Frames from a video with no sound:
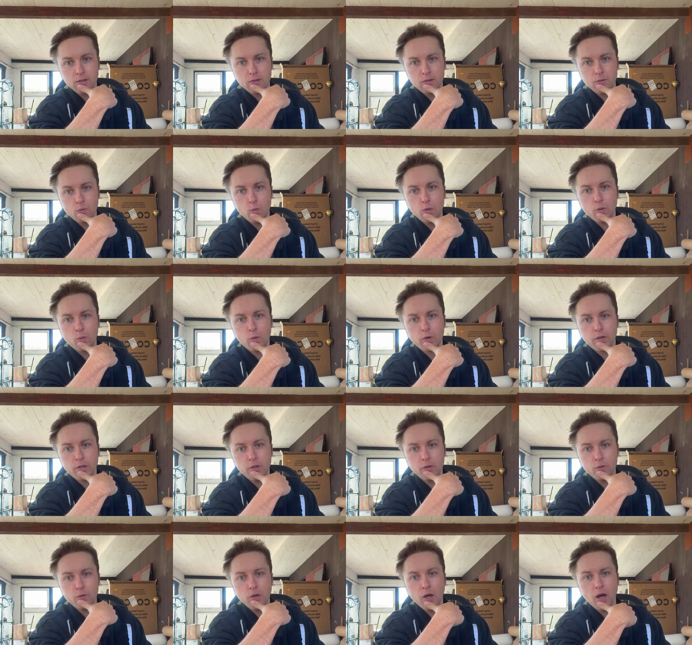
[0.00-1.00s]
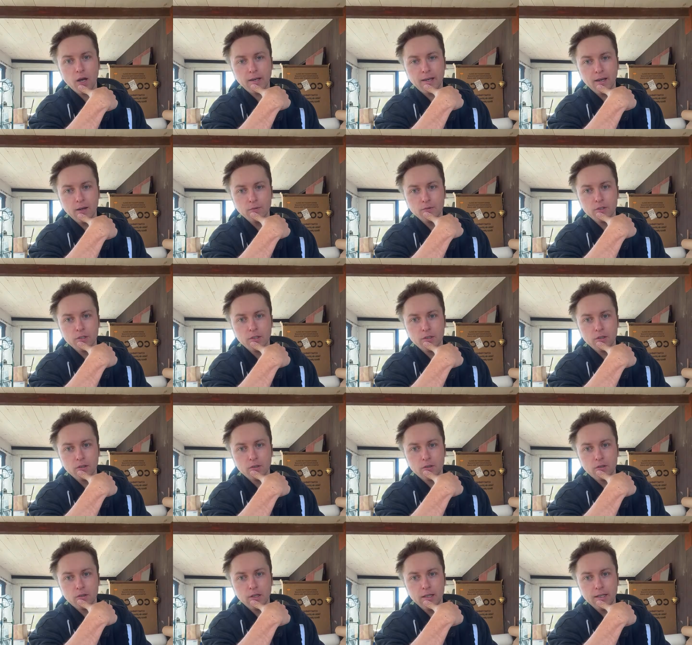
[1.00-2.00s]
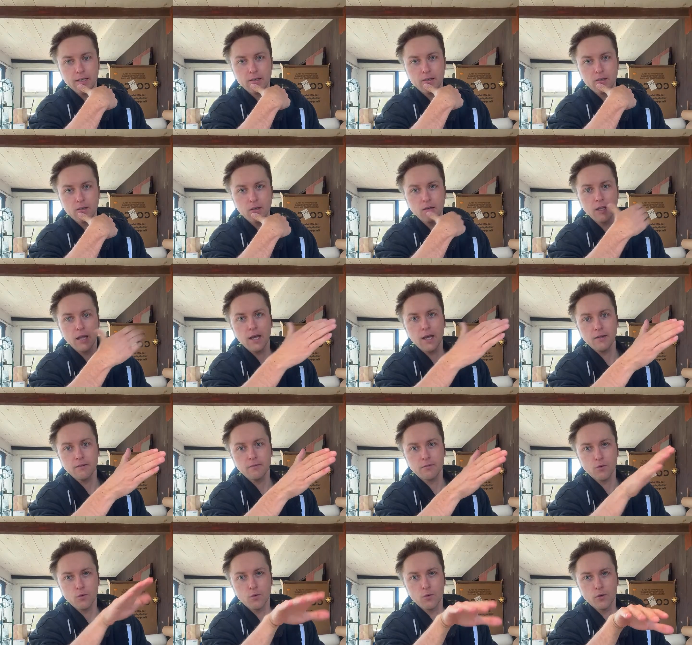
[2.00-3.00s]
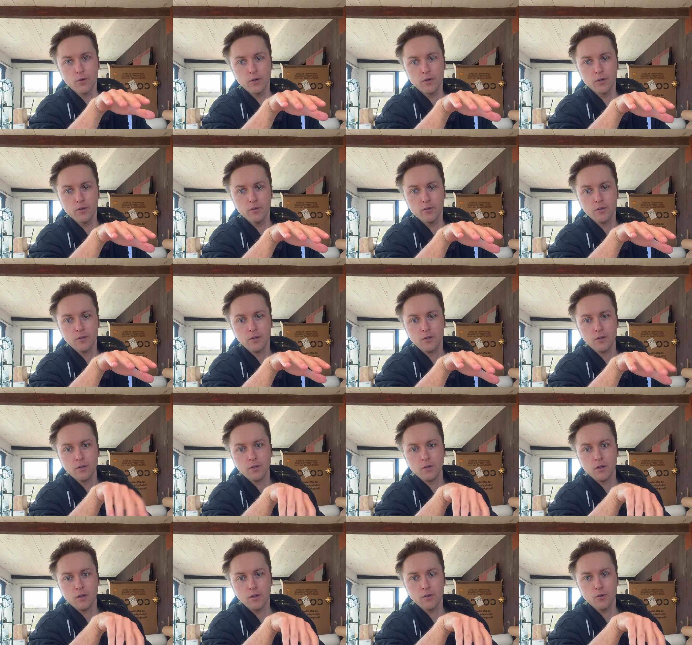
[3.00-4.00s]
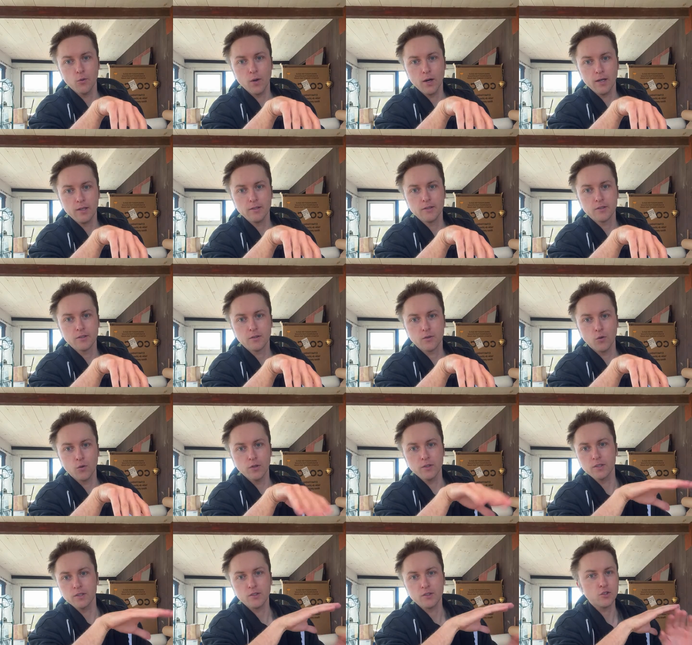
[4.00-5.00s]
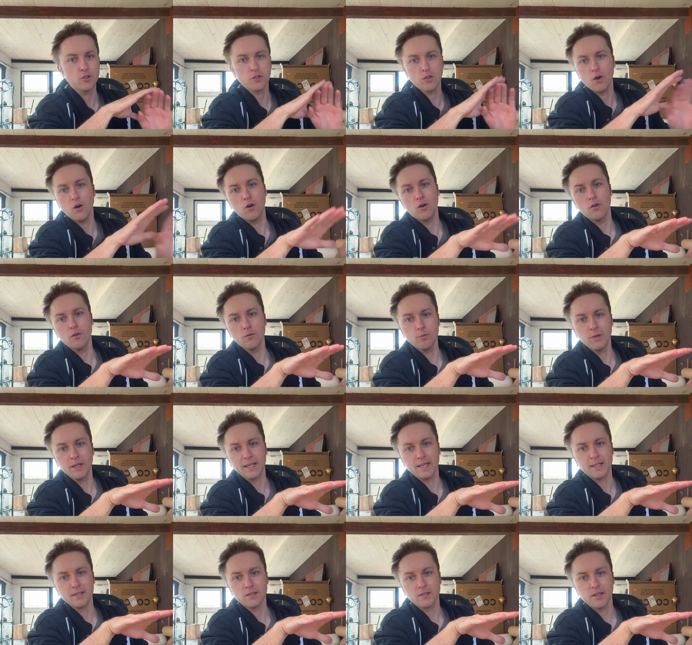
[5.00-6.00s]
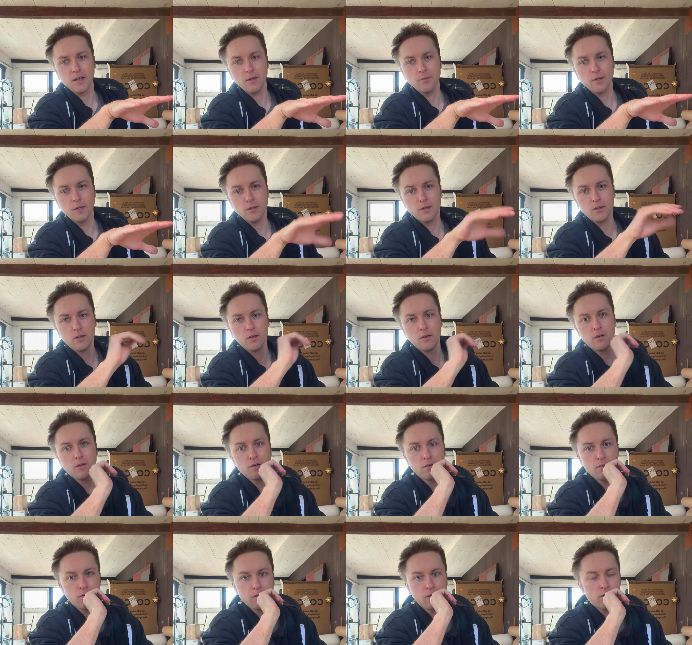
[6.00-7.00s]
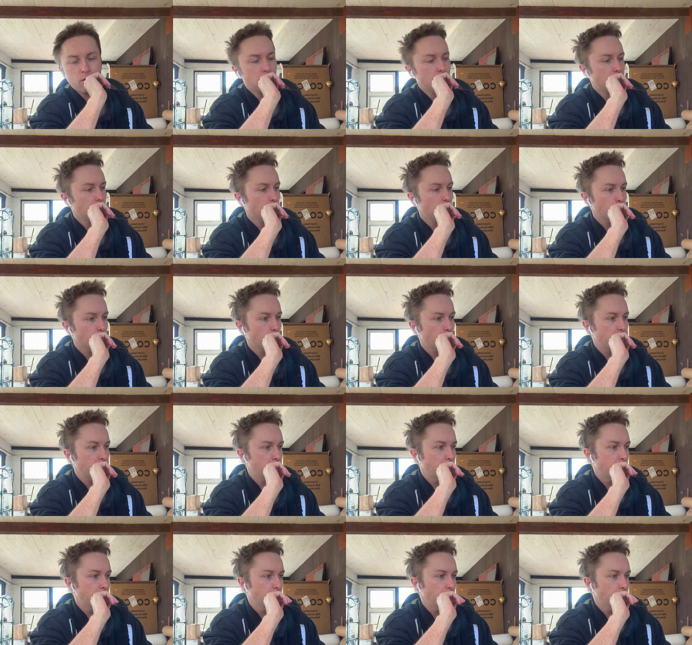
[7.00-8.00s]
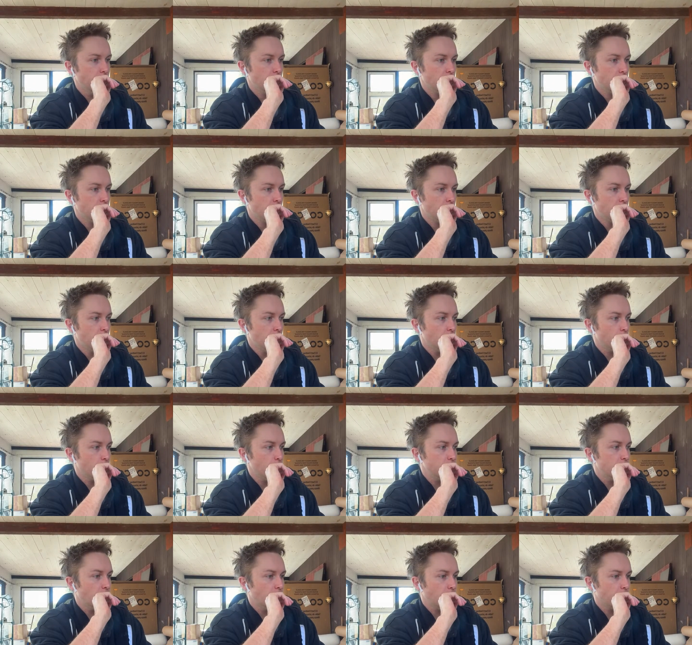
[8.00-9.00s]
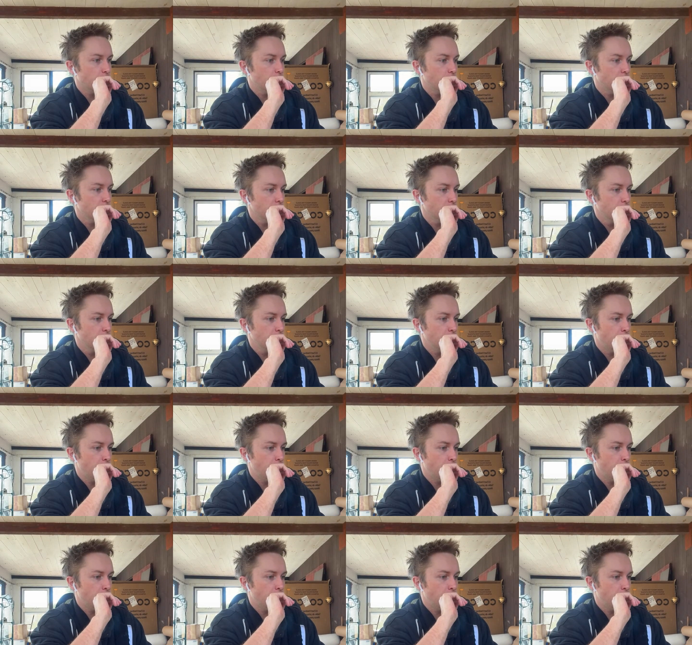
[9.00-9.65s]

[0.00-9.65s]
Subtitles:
What are you not counting? Like alive or otherwise, or is it just all blanket statement? What are we uh, what are we talking about, Flynn?